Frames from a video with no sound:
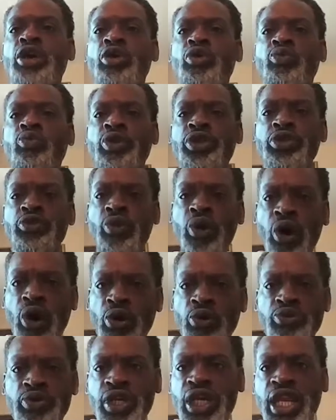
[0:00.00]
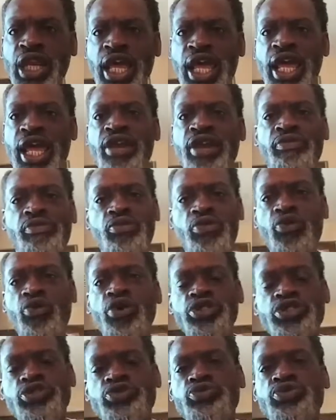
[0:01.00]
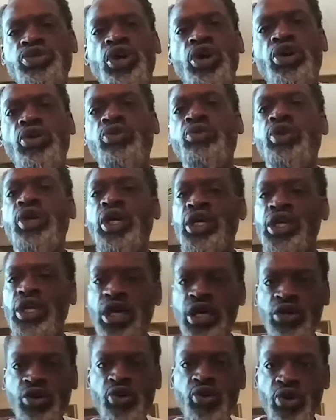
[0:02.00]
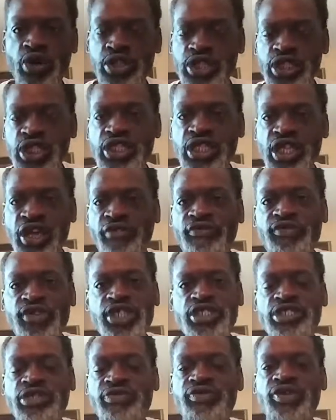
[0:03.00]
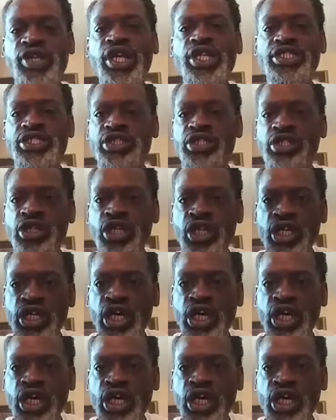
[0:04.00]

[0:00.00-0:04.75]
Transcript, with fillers: When you own the land, of course you know, according to the definition of a nation,